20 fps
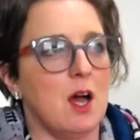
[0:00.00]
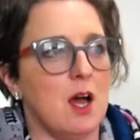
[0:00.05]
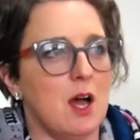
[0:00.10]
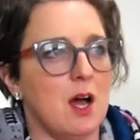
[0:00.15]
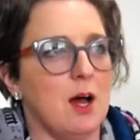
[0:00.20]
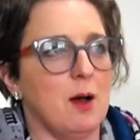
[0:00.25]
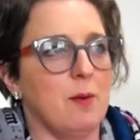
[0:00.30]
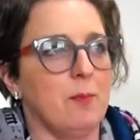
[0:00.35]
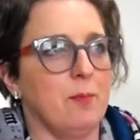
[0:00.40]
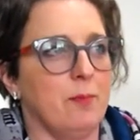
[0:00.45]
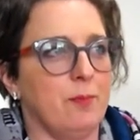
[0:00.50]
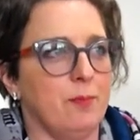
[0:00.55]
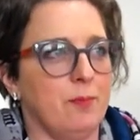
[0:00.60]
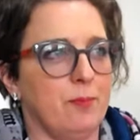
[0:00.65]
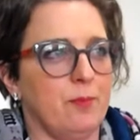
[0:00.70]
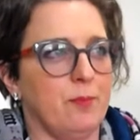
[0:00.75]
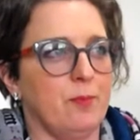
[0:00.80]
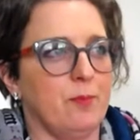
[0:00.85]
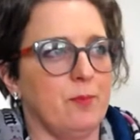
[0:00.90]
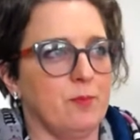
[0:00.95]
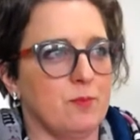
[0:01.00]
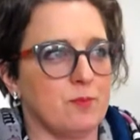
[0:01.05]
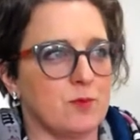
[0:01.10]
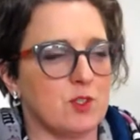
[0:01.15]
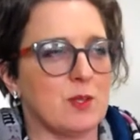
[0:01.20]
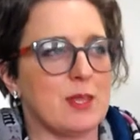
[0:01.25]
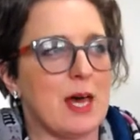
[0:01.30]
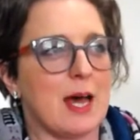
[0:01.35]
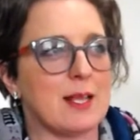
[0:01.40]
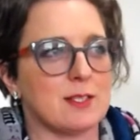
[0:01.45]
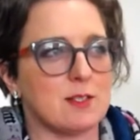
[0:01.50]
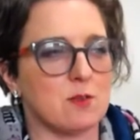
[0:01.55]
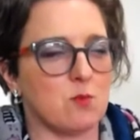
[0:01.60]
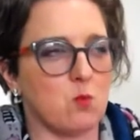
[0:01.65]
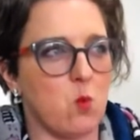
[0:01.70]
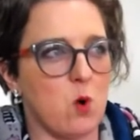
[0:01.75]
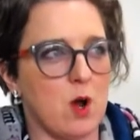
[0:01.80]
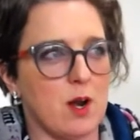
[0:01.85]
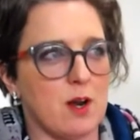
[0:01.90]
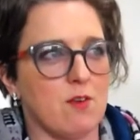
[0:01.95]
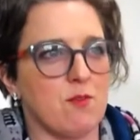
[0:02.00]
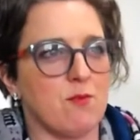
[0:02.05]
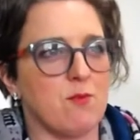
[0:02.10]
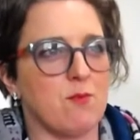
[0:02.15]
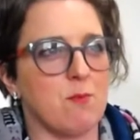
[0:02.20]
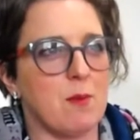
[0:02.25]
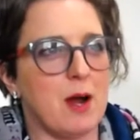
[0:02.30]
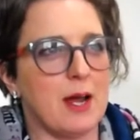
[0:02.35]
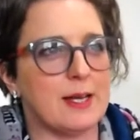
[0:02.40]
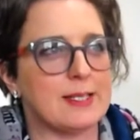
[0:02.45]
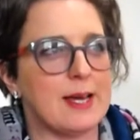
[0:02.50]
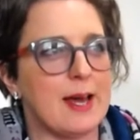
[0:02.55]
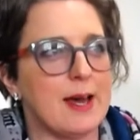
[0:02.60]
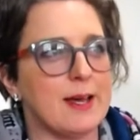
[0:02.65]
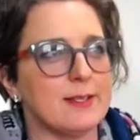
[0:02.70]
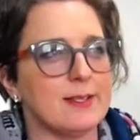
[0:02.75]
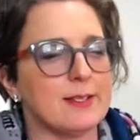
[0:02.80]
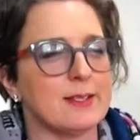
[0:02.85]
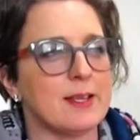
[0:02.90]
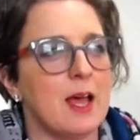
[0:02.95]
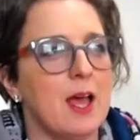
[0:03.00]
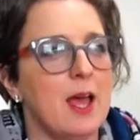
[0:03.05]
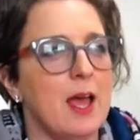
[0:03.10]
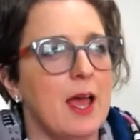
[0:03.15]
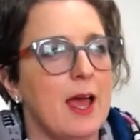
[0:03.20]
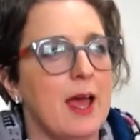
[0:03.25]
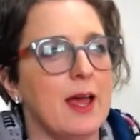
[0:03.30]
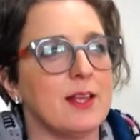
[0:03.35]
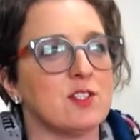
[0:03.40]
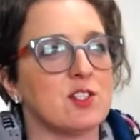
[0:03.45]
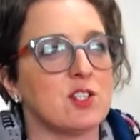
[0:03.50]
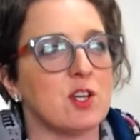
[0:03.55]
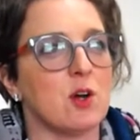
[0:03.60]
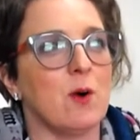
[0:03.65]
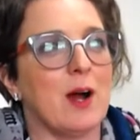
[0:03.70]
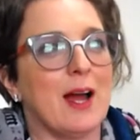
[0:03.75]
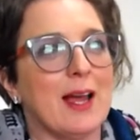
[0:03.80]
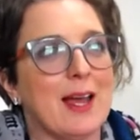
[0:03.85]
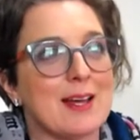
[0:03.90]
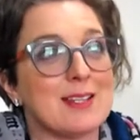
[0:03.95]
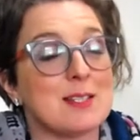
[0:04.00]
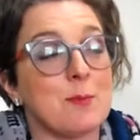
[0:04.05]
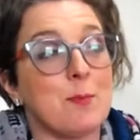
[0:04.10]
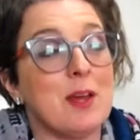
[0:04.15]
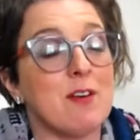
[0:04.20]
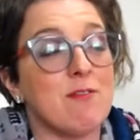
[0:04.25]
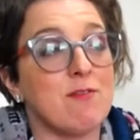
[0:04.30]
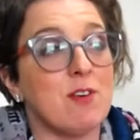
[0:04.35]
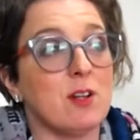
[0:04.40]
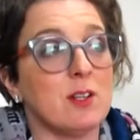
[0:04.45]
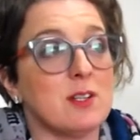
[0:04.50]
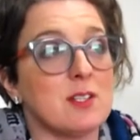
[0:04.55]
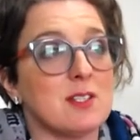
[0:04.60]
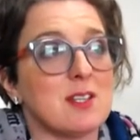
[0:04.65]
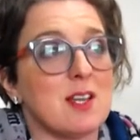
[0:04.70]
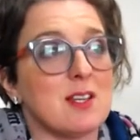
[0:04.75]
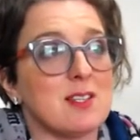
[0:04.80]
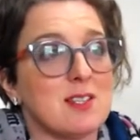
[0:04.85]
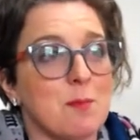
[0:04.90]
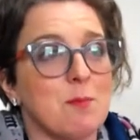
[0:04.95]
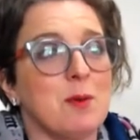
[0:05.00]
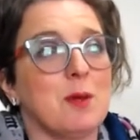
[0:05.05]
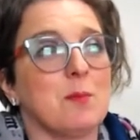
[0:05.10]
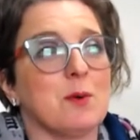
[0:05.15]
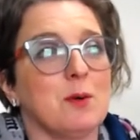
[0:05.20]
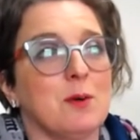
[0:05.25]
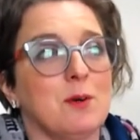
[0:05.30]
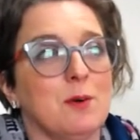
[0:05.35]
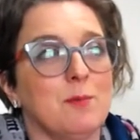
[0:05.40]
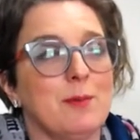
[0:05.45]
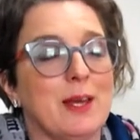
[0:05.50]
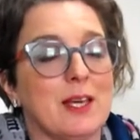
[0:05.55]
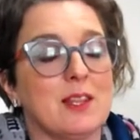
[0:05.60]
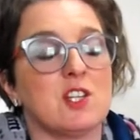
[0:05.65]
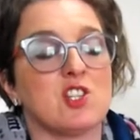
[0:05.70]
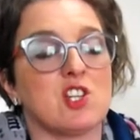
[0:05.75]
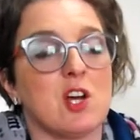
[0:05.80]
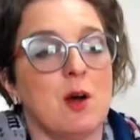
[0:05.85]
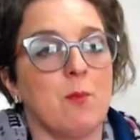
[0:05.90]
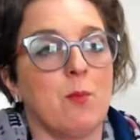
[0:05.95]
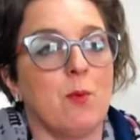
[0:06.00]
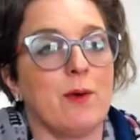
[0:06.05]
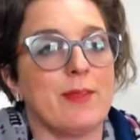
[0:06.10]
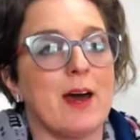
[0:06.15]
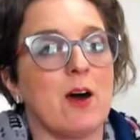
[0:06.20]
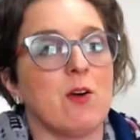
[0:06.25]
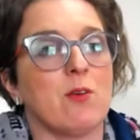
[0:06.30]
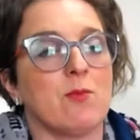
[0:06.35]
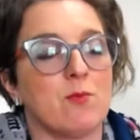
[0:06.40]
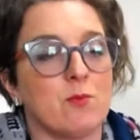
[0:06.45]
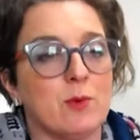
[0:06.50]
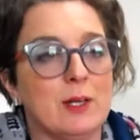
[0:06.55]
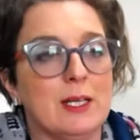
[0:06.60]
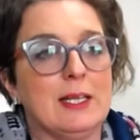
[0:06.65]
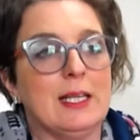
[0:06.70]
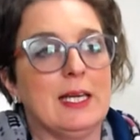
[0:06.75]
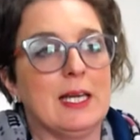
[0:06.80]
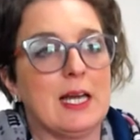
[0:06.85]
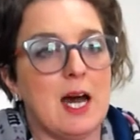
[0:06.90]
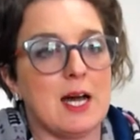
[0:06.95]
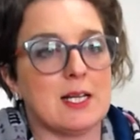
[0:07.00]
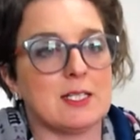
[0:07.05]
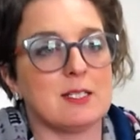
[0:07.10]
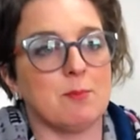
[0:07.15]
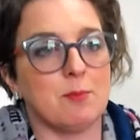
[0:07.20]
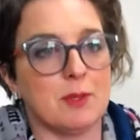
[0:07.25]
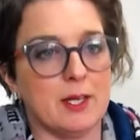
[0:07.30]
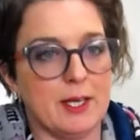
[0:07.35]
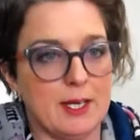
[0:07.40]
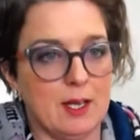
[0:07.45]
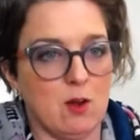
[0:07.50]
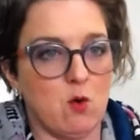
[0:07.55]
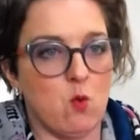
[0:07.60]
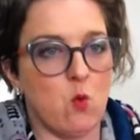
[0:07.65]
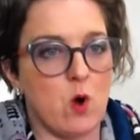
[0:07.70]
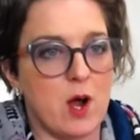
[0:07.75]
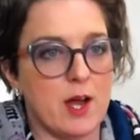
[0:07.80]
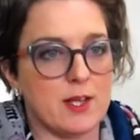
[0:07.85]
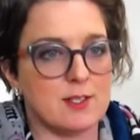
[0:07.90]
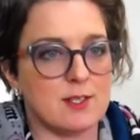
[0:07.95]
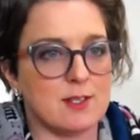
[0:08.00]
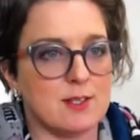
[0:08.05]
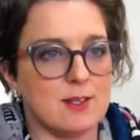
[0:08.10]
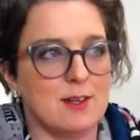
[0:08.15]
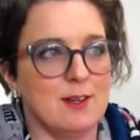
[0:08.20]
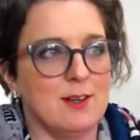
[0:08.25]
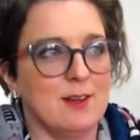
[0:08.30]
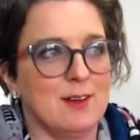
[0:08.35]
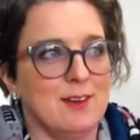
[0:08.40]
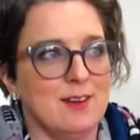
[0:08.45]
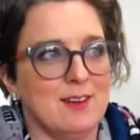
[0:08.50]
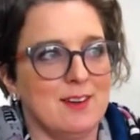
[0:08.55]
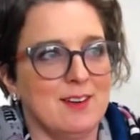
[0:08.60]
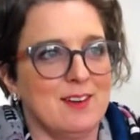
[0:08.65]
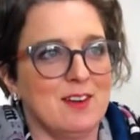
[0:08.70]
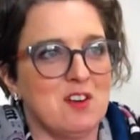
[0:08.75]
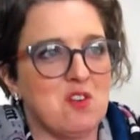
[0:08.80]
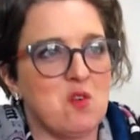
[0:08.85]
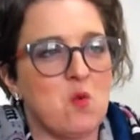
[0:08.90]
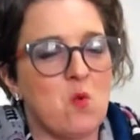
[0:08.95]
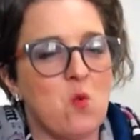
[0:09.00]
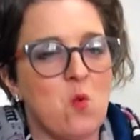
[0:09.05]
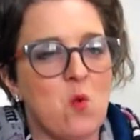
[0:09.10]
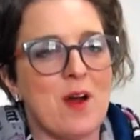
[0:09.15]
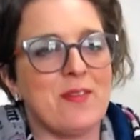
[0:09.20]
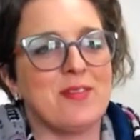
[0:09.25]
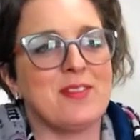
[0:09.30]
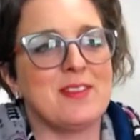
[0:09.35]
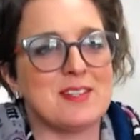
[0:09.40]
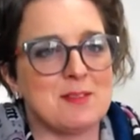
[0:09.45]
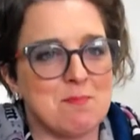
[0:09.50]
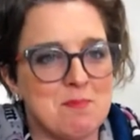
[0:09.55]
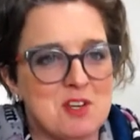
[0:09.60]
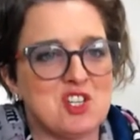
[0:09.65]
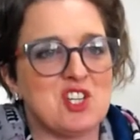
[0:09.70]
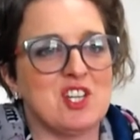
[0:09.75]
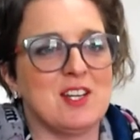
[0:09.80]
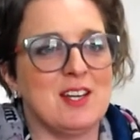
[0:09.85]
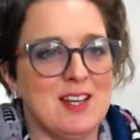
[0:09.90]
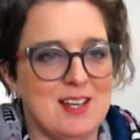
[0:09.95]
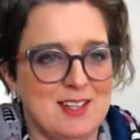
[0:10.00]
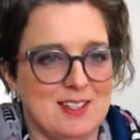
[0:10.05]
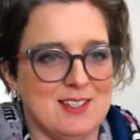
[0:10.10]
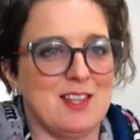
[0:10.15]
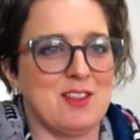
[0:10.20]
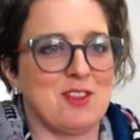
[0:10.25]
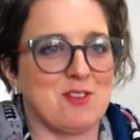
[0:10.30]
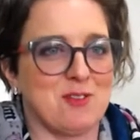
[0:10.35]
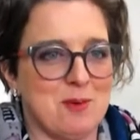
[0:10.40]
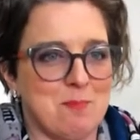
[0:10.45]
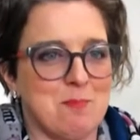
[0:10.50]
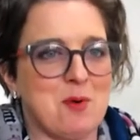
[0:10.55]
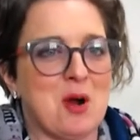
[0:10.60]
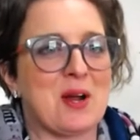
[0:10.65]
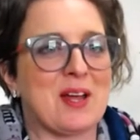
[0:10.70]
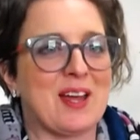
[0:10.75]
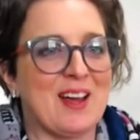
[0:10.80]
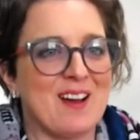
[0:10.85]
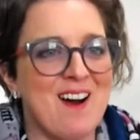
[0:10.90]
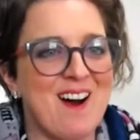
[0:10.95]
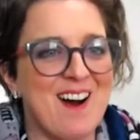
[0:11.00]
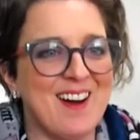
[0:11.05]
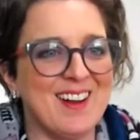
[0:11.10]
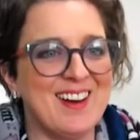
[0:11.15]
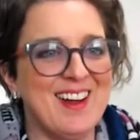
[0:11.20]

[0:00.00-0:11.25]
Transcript: So that's one of my tests. And so I guess a pitfall is some people make the jump without really contemplating what this mission is that they're embarking on